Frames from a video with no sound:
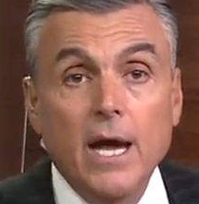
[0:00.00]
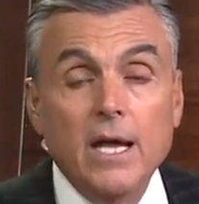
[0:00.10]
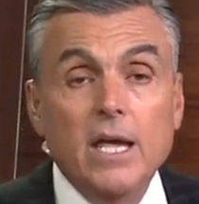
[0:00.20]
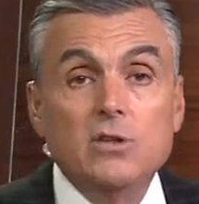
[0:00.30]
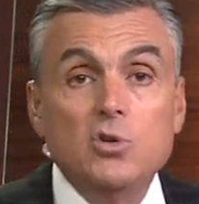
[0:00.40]

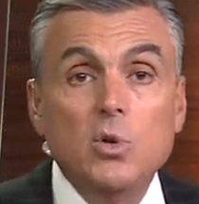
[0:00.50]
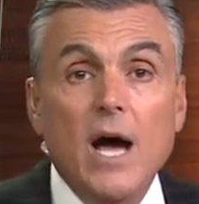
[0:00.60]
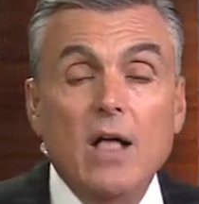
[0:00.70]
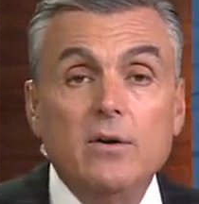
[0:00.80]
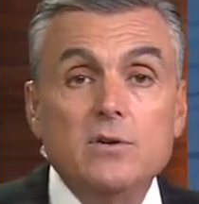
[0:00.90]
and get
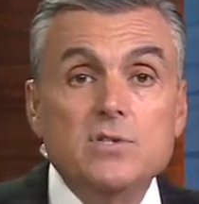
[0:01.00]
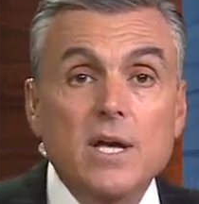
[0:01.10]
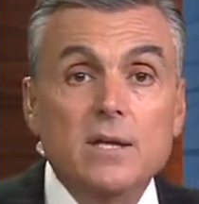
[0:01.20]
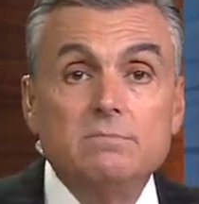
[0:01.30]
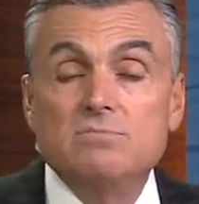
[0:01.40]

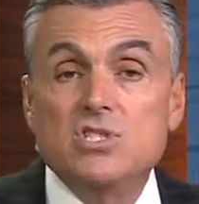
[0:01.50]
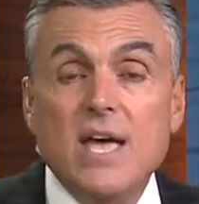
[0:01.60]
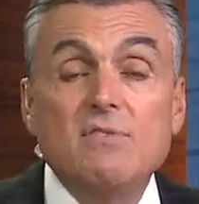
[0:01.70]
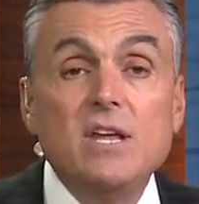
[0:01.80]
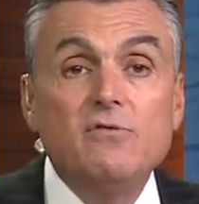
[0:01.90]

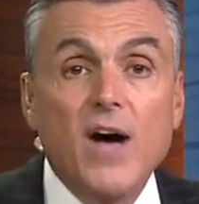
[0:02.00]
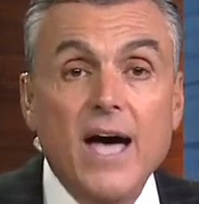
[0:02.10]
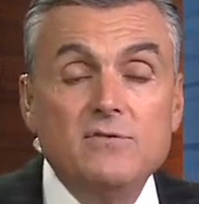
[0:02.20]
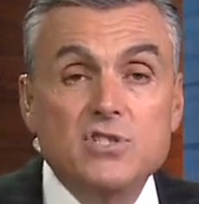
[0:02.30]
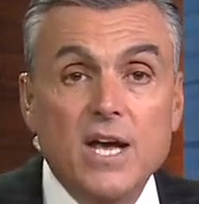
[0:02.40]

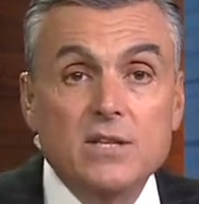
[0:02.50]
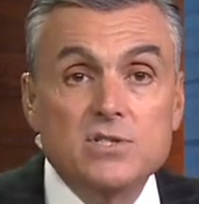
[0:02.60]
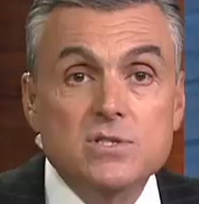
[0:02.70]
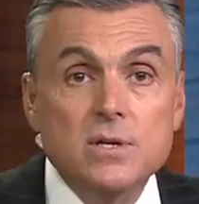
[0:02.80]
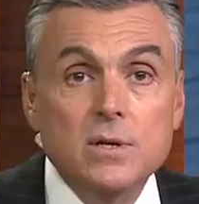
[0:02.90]

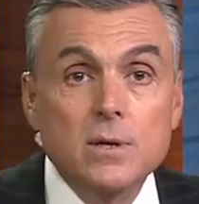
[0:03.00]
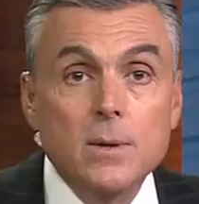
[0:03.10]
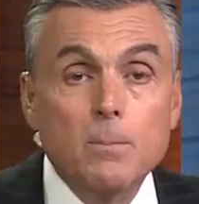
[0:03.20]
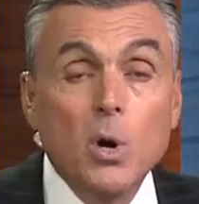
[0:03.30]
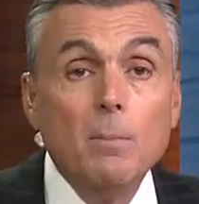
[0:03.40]
$2.75
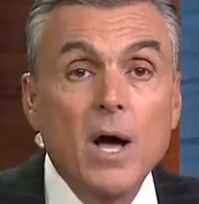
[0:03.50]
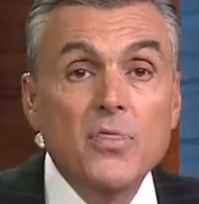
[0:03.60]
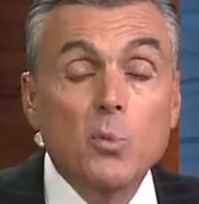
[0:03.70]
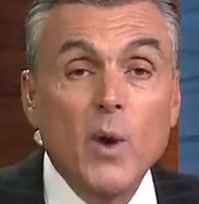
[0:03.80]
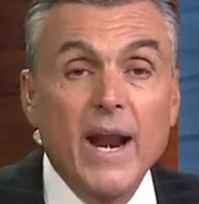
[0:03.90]
per
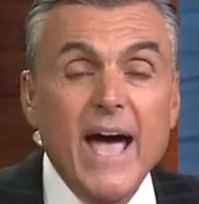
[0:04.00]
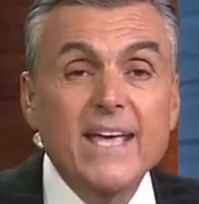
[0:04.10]
month rent.